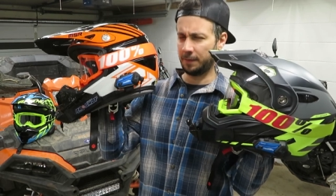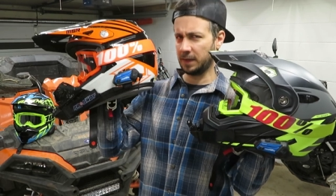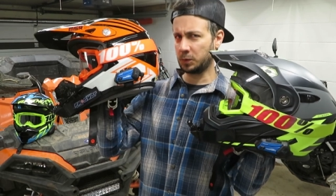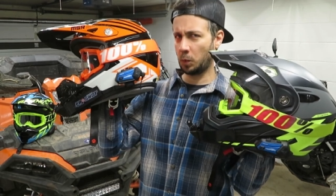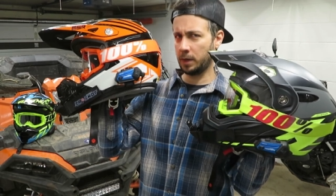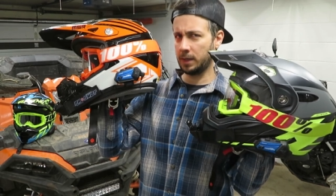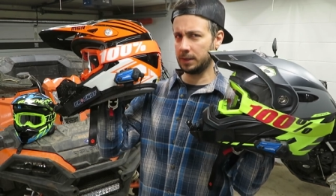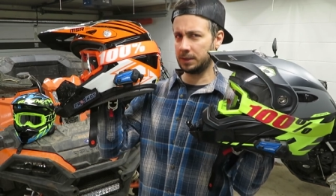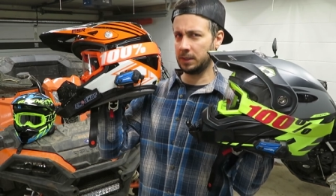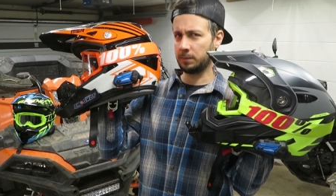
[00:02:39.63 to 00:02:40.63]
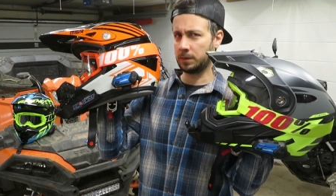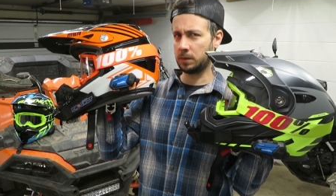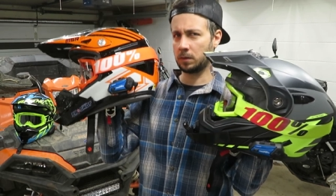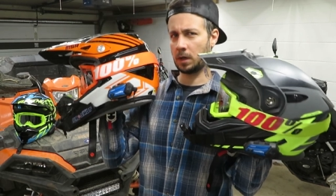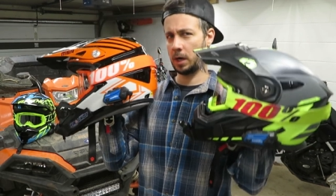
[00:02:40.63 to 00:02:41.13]
this one seemed
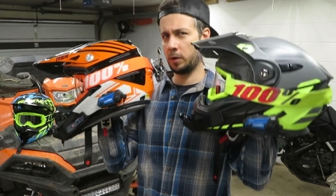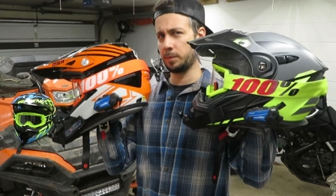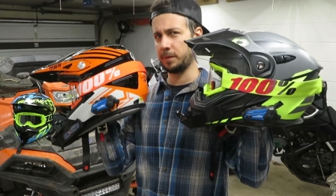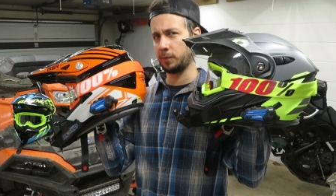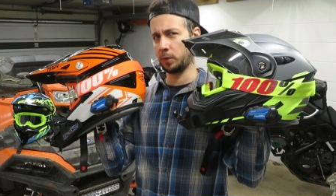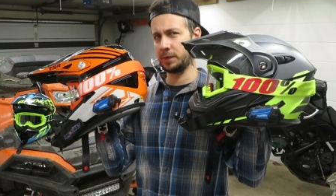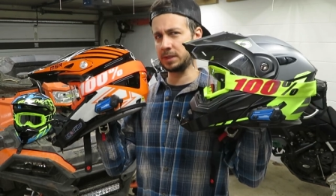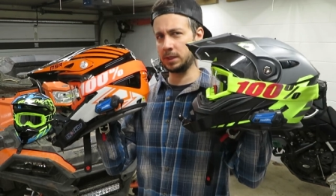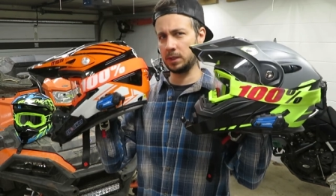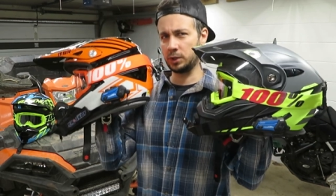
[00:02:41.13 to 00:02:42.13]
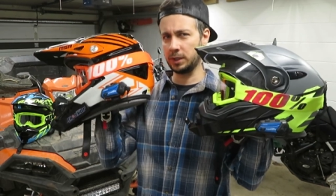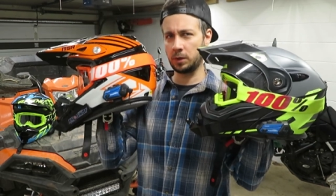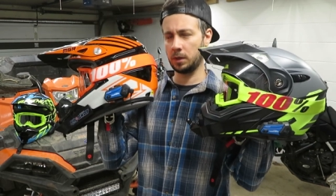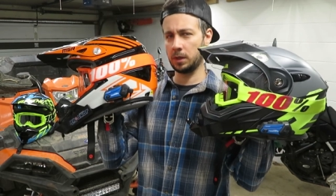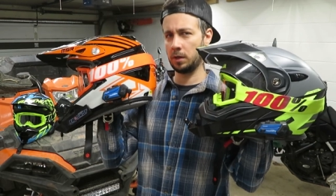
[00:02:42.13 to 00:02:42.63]
to cut out before this did. She
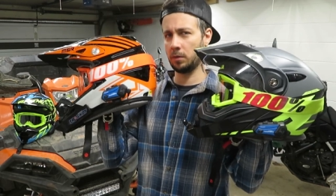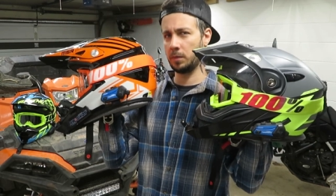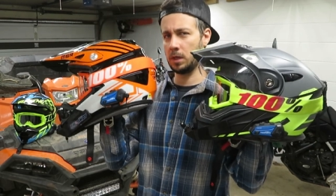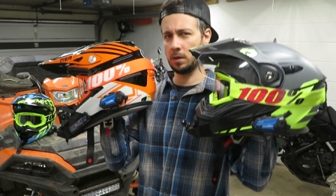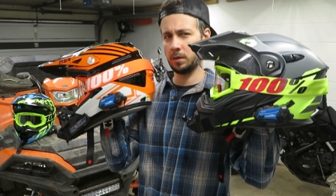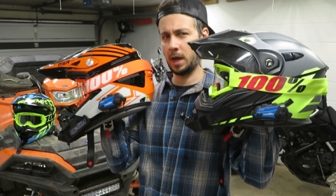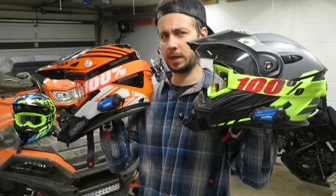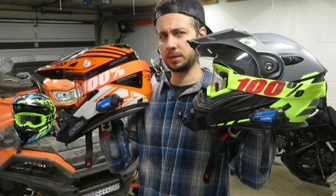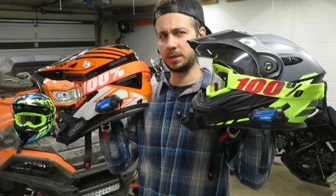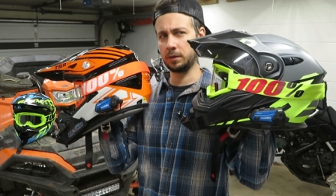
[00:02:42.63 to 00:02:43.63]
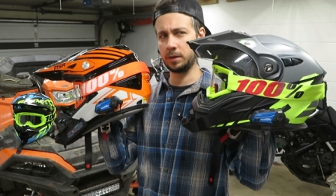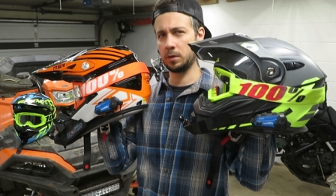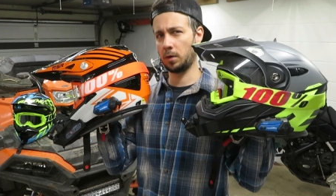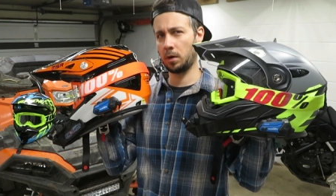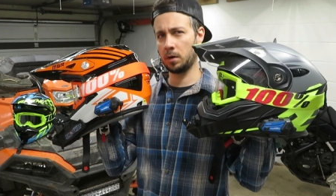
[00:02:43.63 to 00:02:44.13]
couldn't hear me, I could still
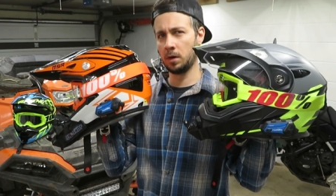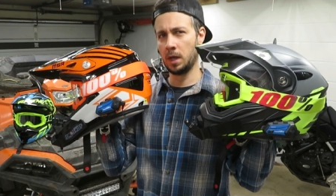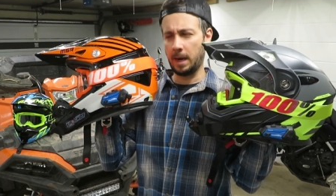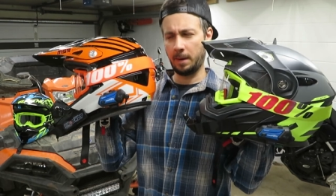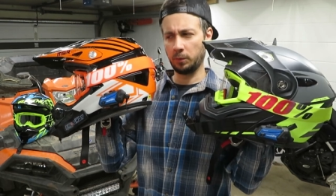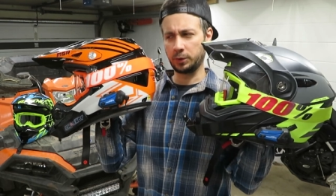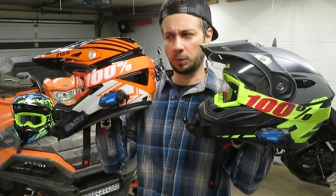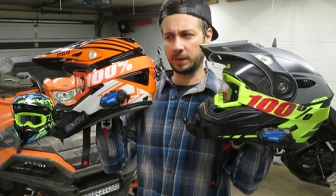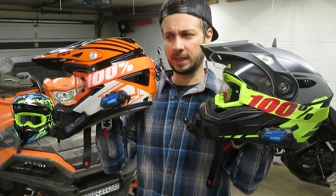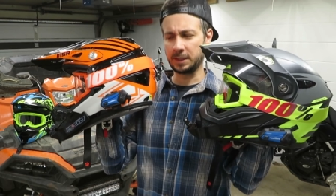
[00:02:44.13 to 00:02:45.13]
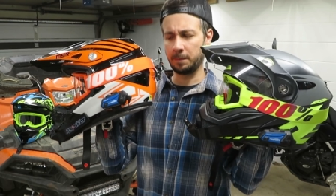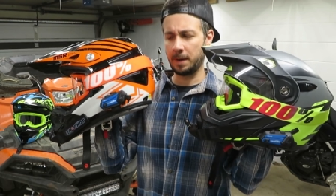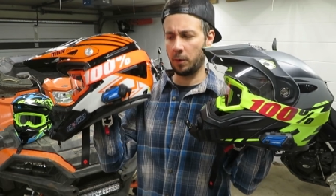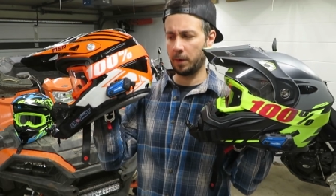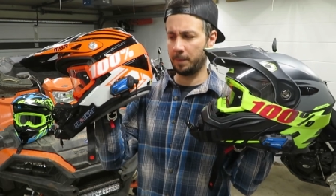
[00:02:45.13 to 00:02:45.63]
hear her, and I'm not really sure what that's
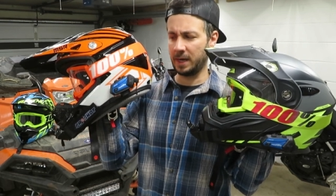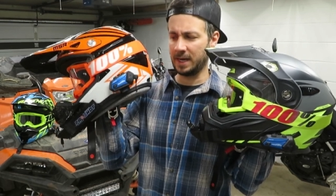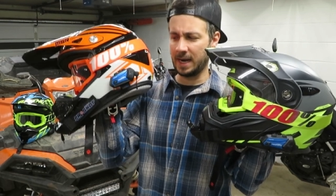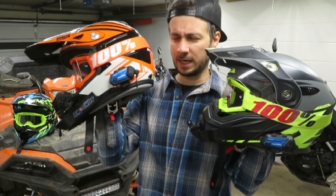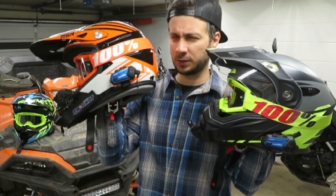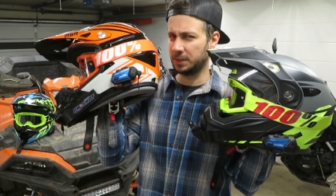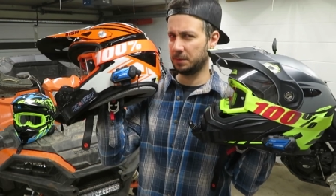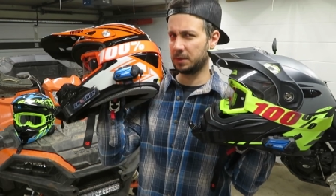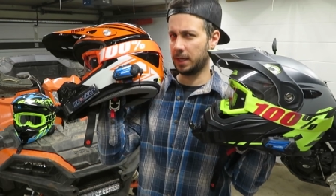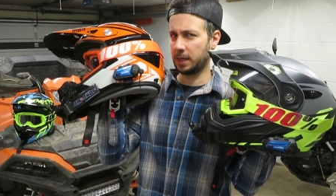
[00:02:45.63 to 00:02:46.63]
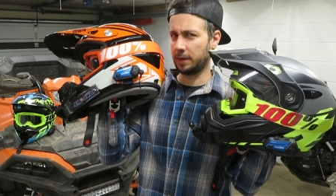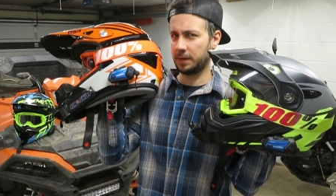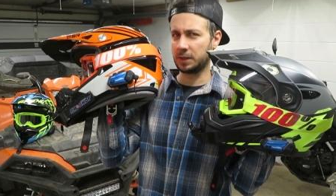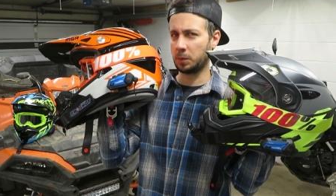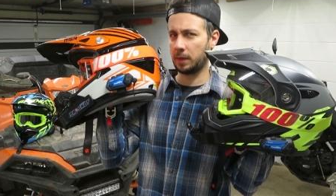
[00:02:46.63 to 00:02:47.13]
about, but it actually seems like
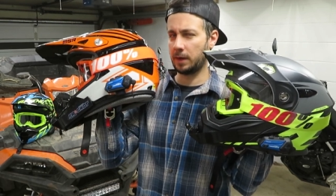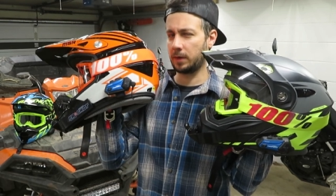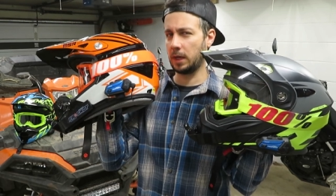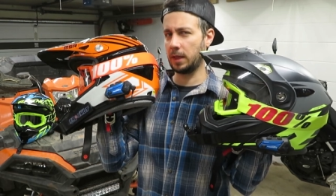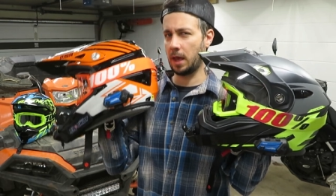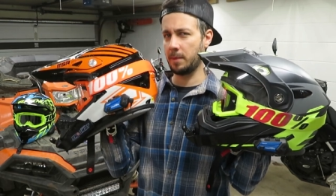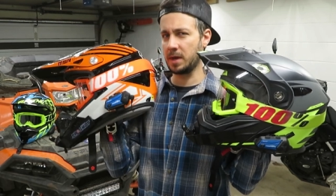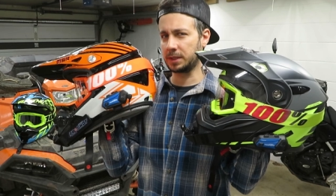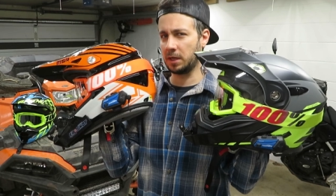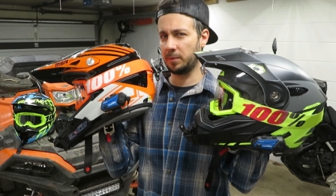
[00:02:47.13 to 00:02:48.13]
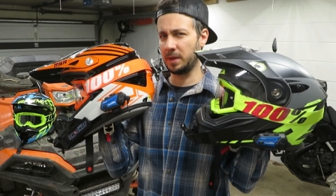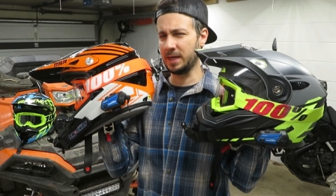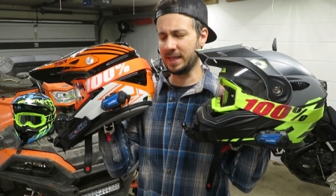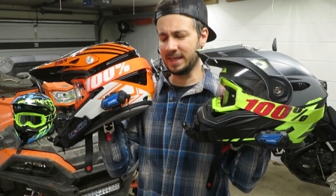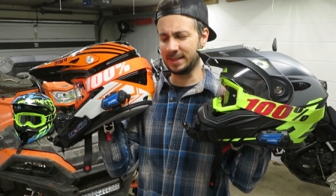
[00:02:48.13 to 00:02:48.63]
this one that I've got in the M X
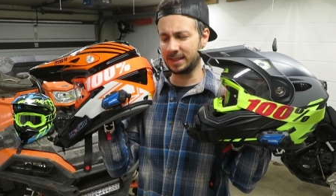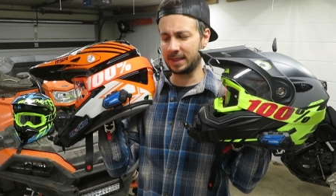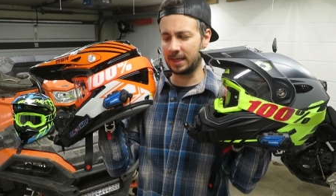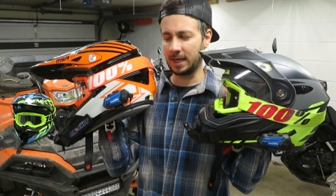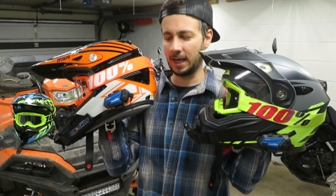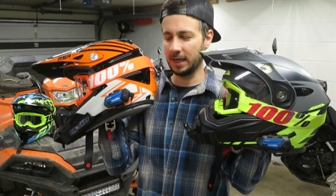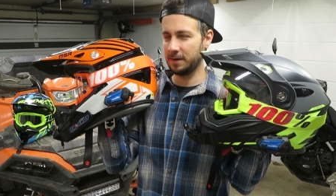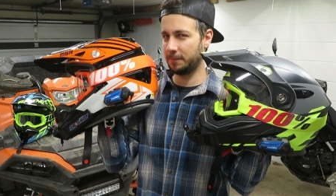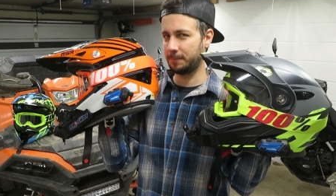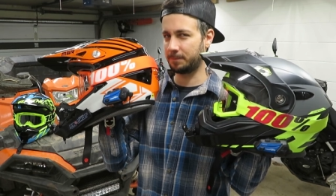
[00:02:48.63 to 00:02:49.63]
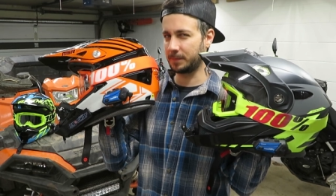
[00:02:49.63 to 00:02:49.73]
helmet is kind of